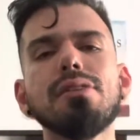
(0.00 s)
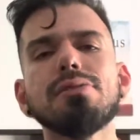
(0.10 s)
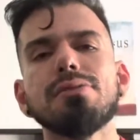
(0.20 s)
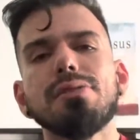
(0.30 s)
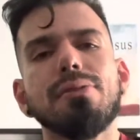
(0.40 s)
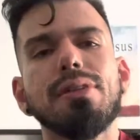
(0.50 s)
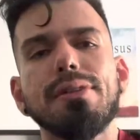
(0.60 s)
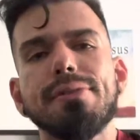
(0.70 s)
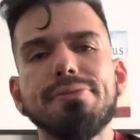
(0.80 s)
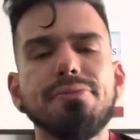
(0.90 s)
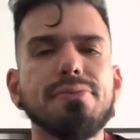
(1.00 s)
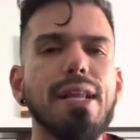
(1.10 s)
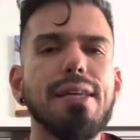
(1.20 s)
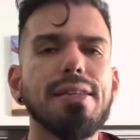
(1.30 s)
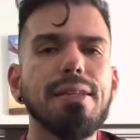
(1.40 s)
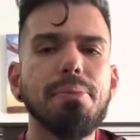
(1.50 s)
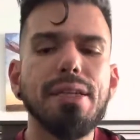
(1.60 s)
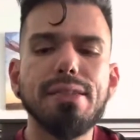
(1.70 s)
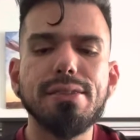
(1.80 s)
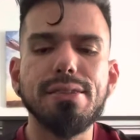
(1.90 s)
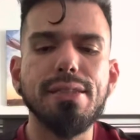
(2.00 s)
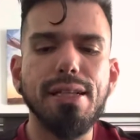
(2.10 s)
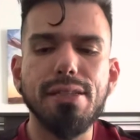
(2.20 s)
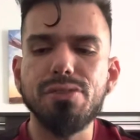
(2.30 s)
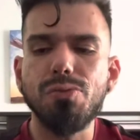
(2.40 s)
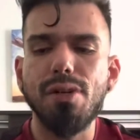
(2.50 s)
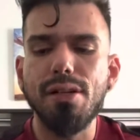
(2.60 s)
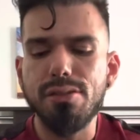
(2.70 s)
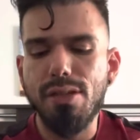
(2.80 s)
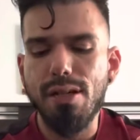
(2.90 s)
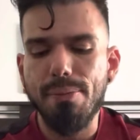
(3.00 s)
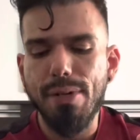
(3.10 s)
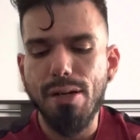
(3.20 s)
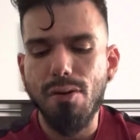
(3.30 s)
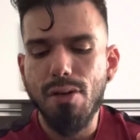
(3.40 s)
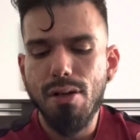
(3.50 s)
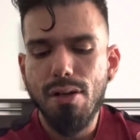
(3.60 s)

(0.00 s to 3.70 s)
So I think mainly today I just want to talk about